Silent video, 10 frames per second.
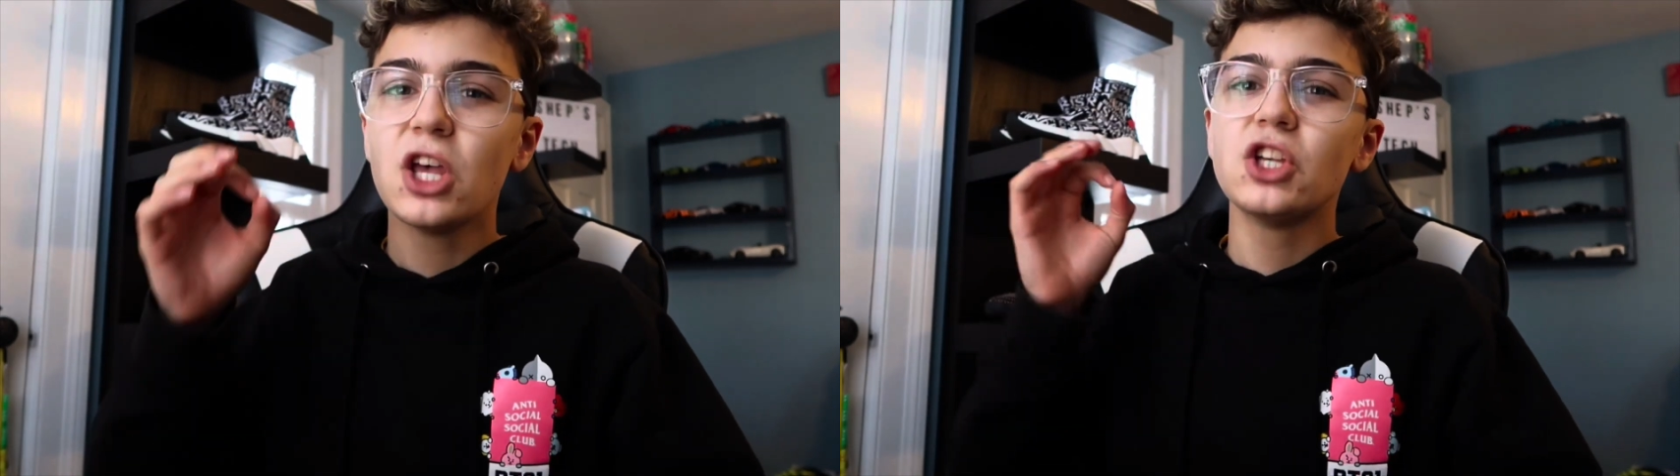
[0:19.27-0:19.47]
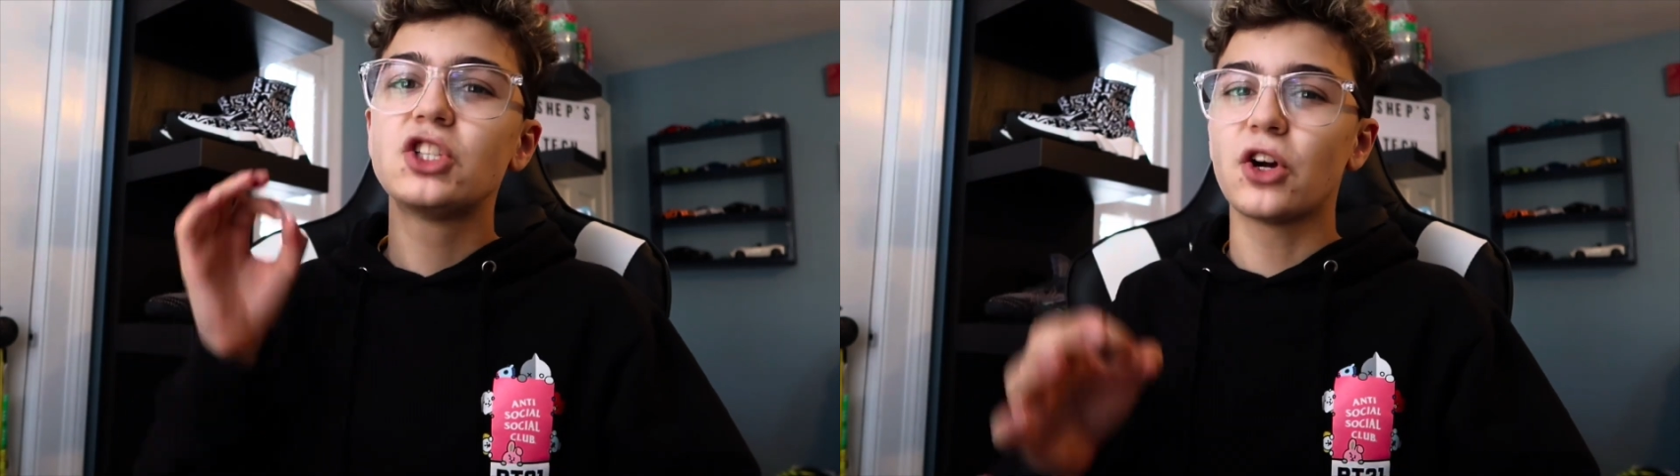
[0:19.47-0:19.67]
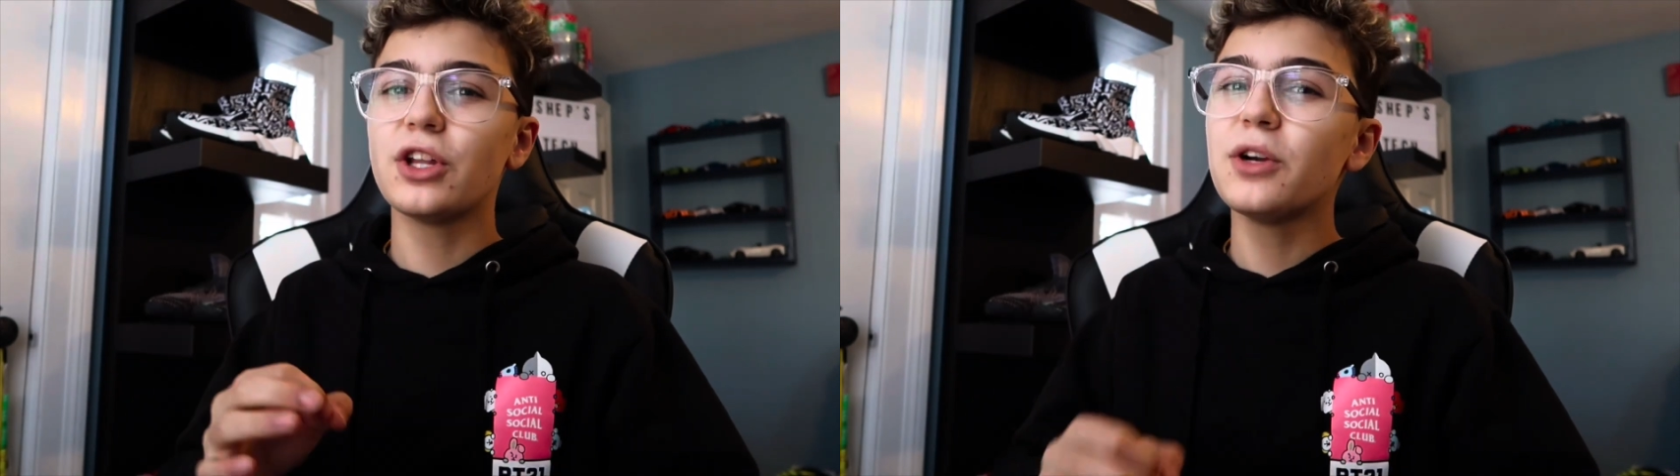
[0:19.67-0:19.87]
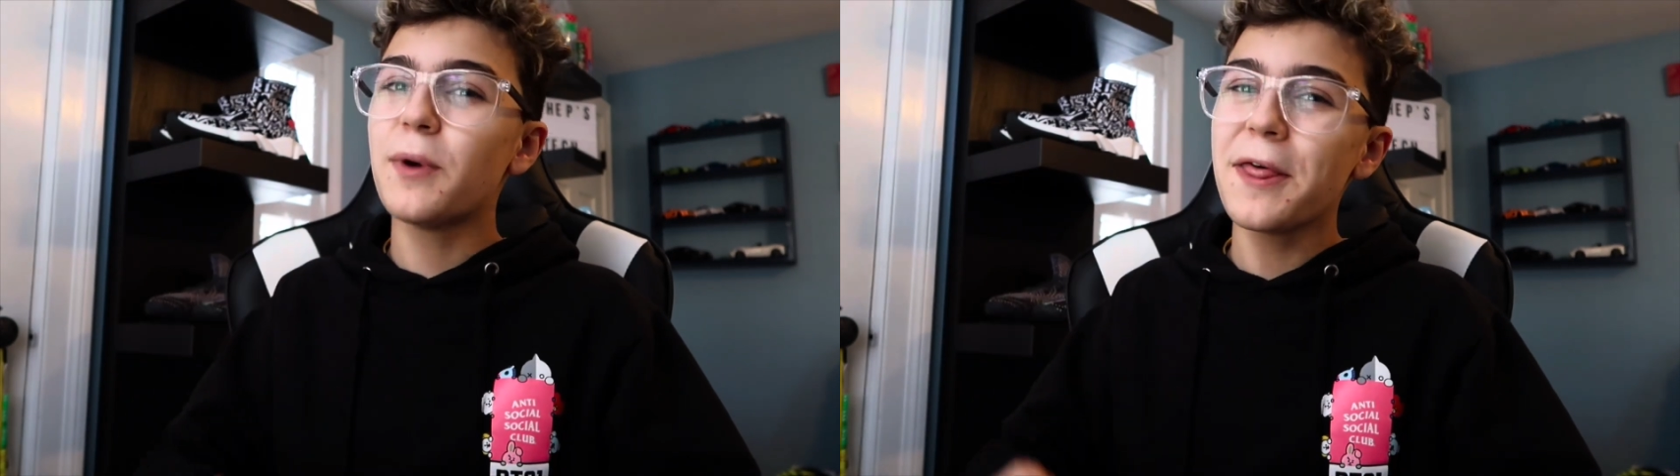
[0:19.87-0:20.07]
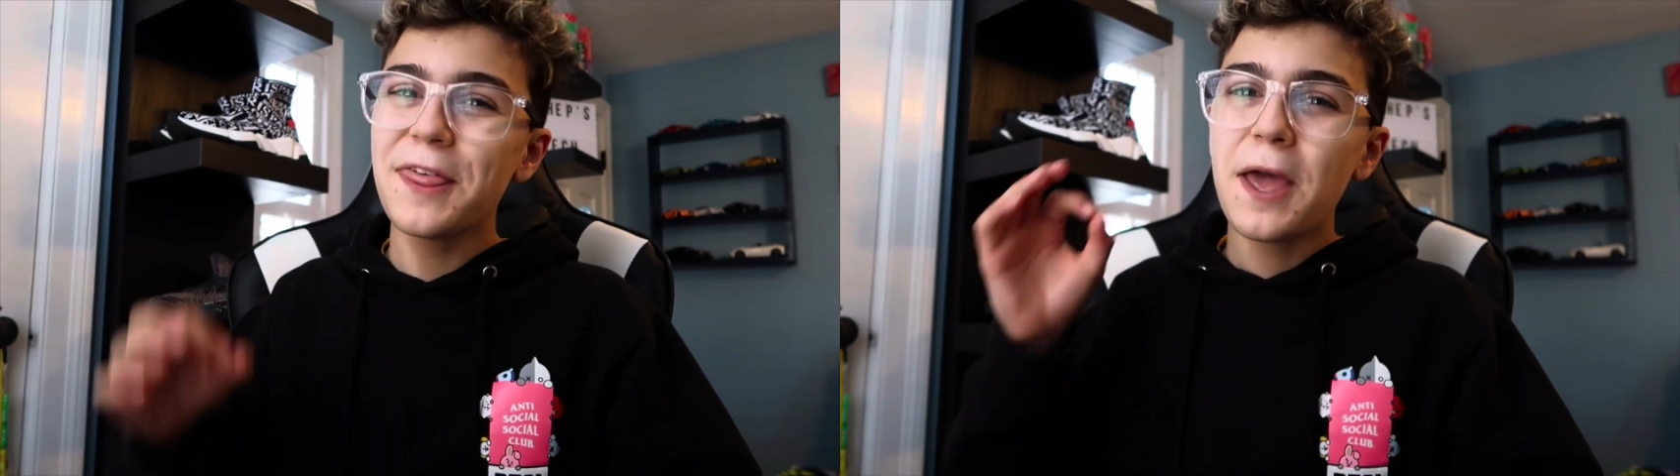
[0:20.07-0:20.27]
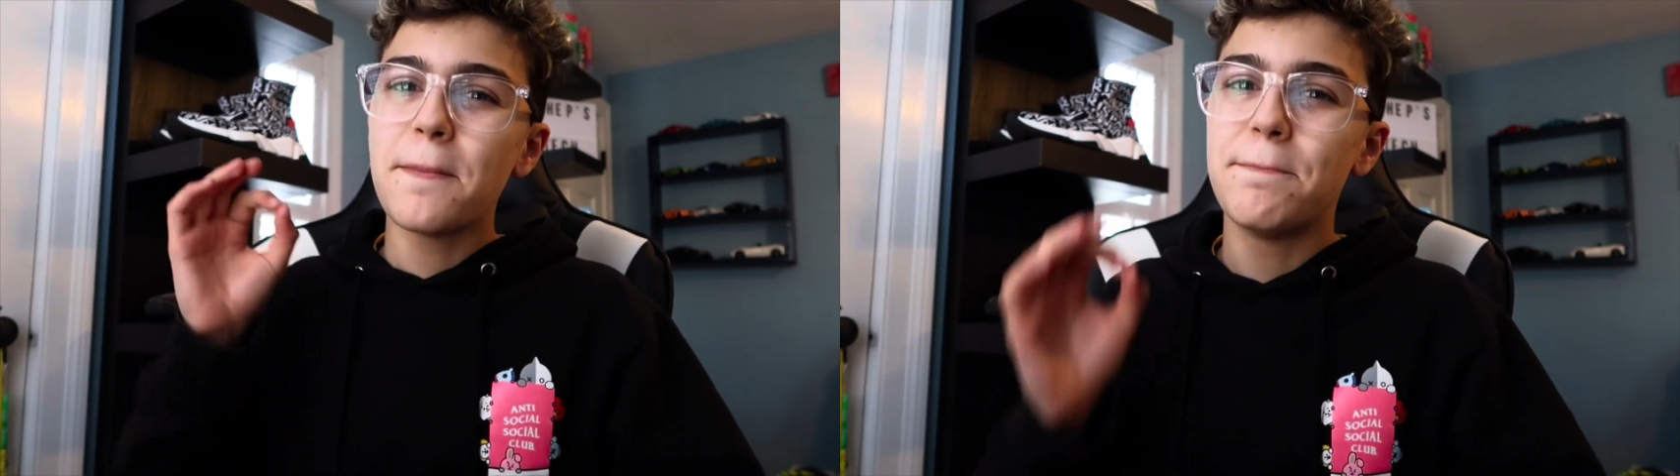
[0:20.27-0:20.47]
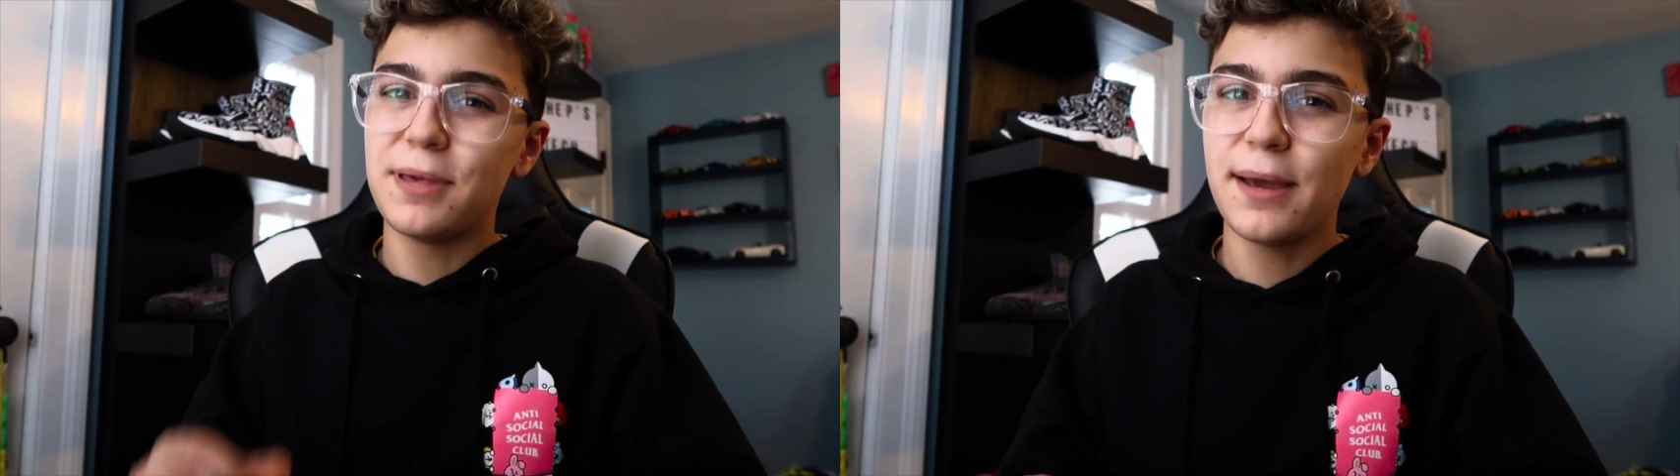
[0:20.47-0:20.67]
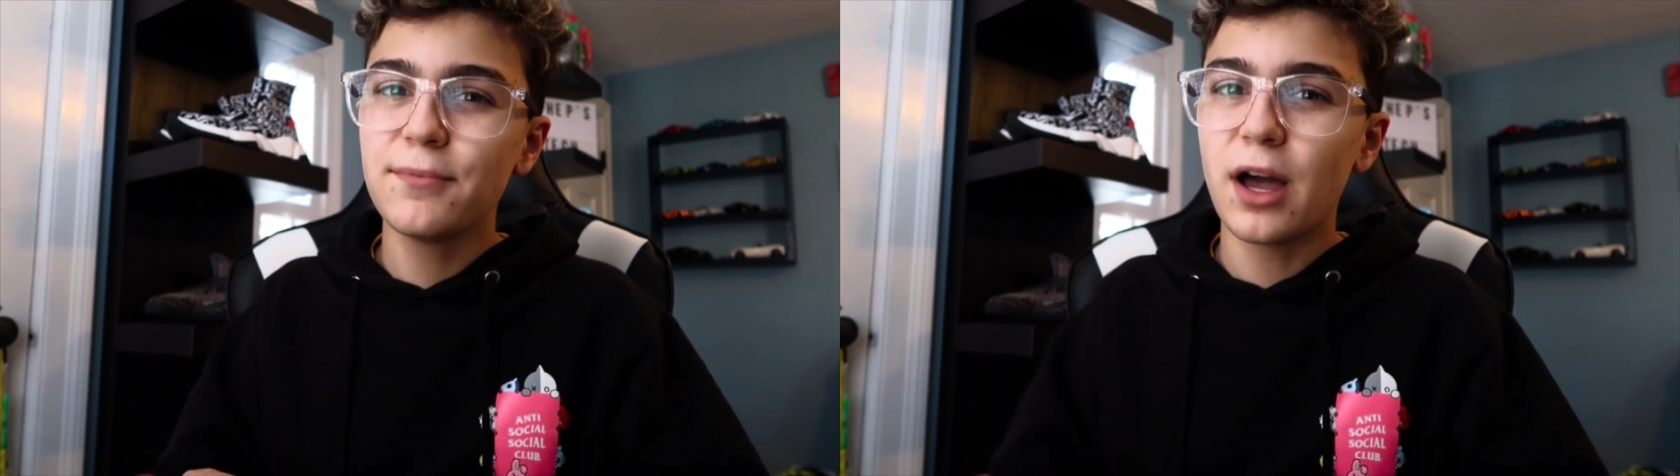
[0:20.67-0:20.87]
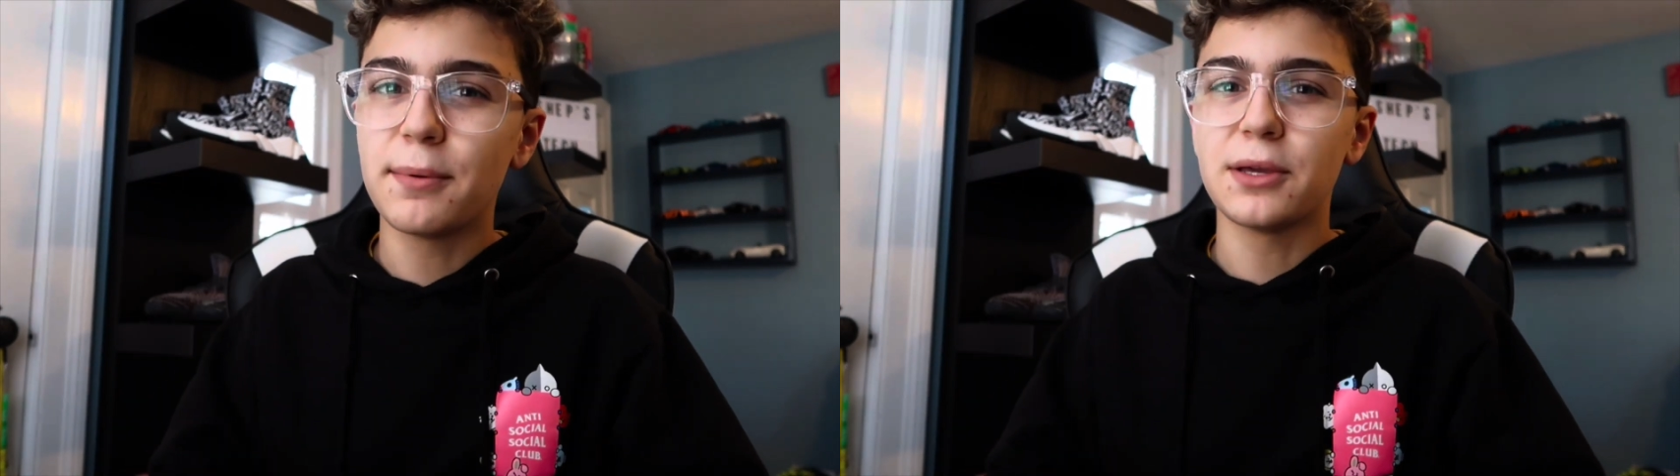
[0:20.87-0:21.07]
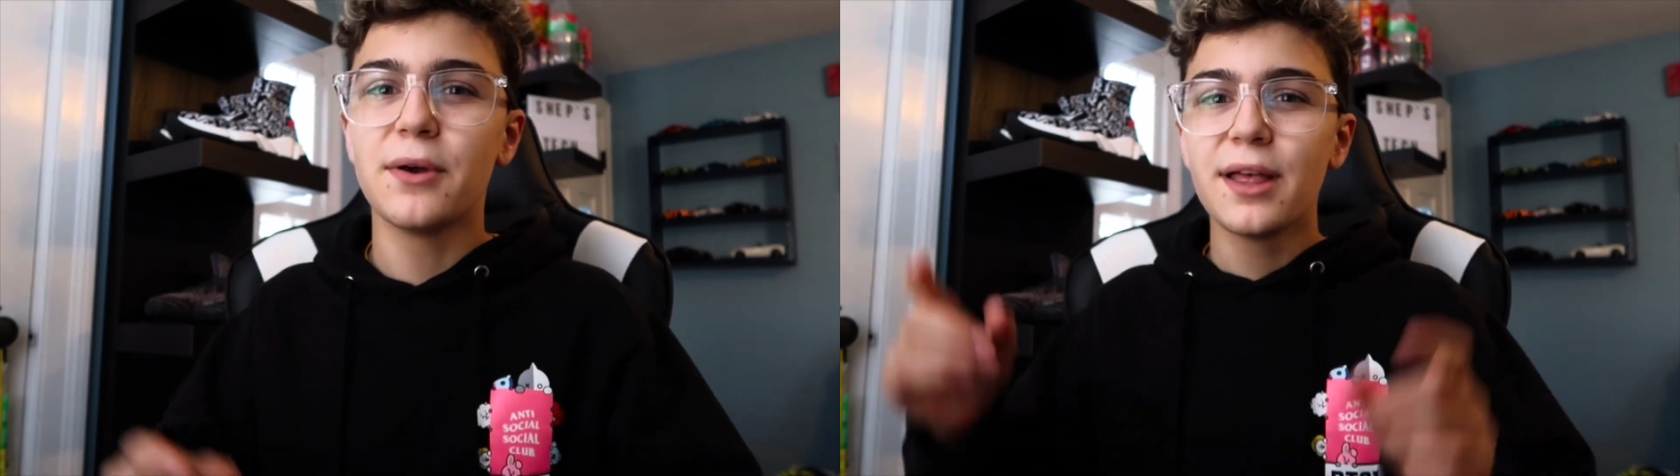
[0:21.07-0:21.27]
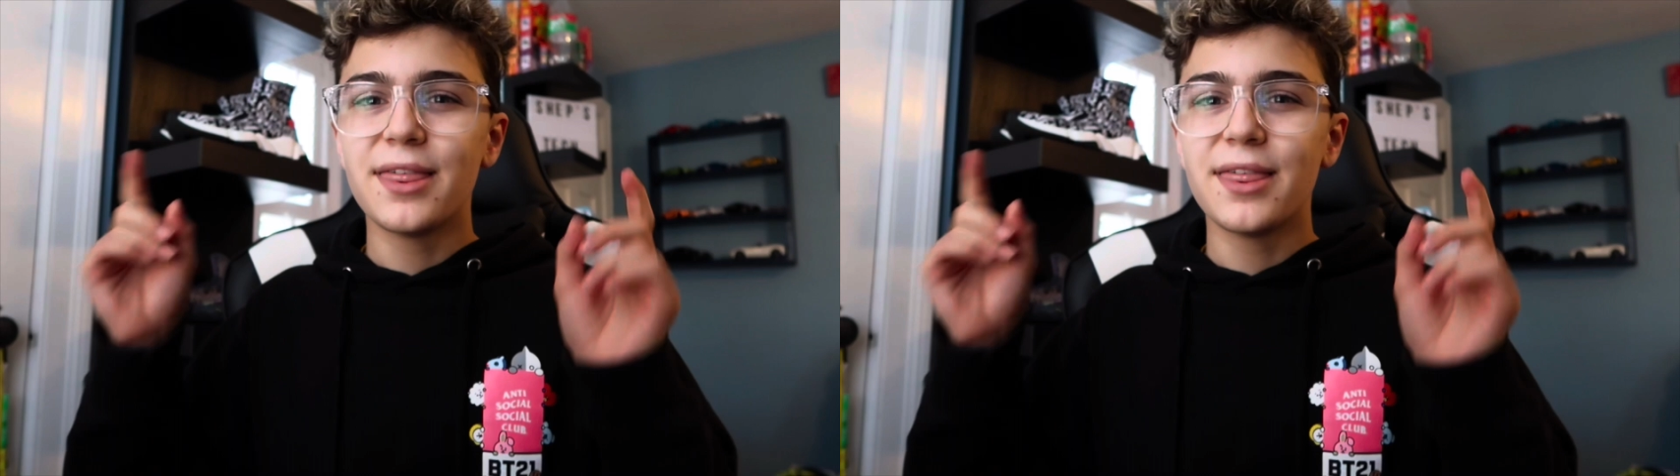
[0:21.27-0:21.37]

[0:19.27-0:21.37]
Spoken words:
starting with BMW.